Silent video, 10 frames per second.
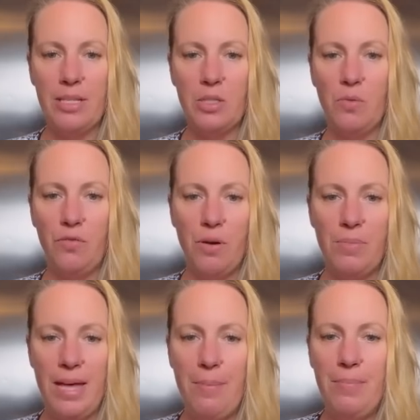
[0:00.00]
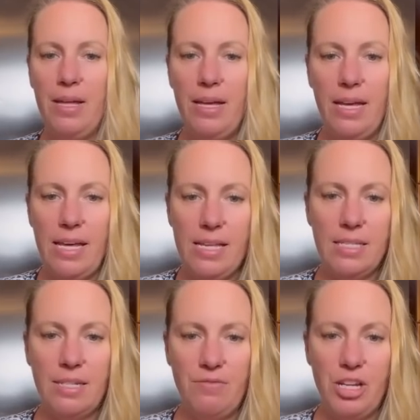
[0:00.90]
So from them
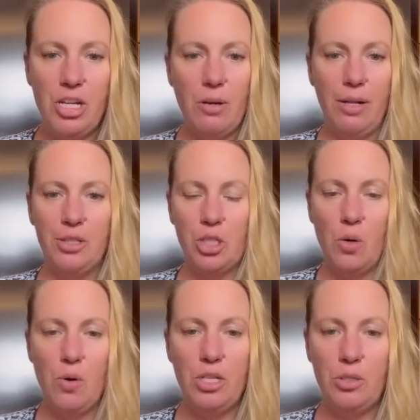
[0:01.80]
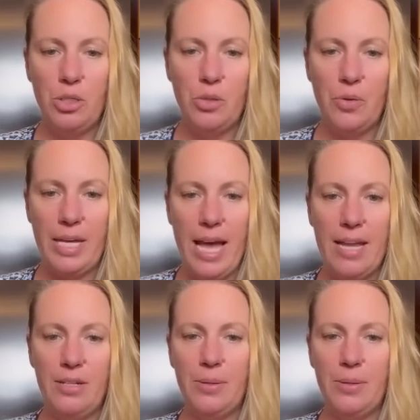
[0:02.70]
is the video. I'll show it to you again.